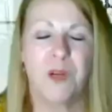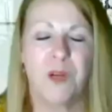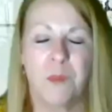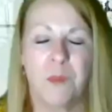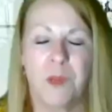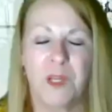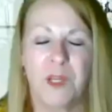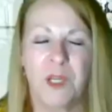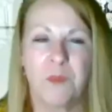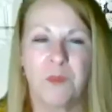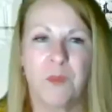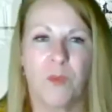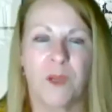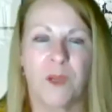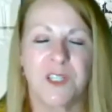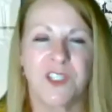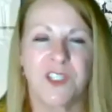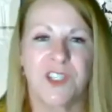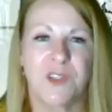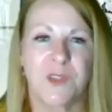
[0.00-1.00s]
up a good
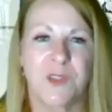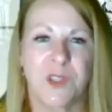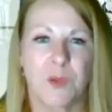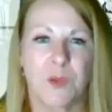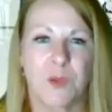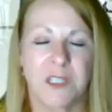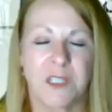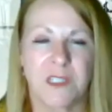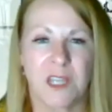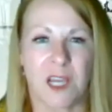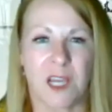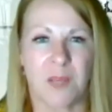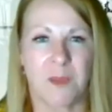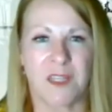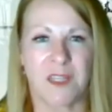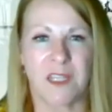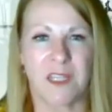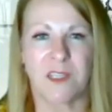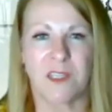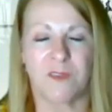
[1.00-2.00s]
point too. So let's talk
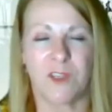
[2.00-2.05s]
about this.